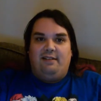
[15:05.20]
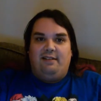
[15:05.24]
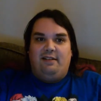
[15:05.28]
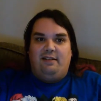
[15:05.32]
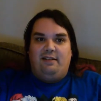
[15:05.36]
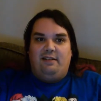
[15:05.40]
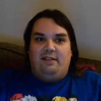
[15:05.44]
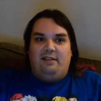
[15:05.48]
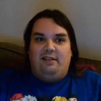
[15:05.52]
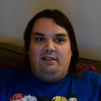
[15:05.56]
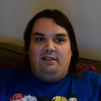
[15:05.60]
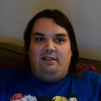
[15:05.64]

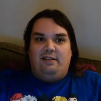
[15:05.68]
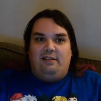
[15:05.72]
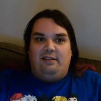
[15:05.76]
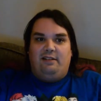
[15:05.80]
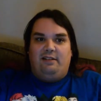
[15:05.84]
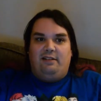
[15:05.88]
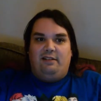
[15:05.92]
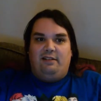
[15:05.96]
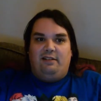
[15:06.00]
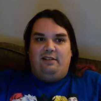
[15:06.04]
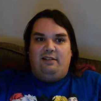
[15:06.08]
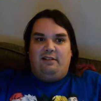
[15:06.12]

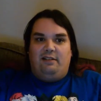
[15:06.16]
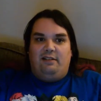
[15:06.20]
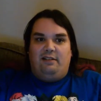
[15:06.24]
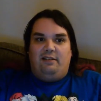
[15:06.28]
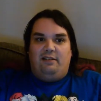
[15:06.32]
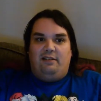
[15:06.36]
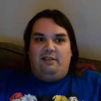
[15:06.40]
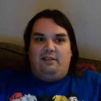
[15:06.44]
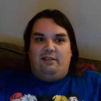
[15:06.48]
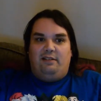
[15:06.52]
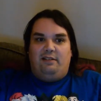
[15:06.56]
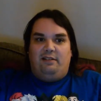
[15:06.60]

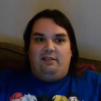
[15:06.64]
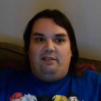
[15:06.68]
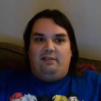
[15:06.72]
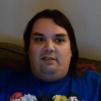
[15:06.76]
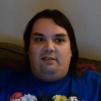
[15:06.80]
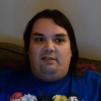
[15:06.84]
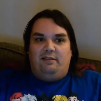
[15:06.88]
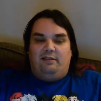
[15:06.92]
Nothing is said.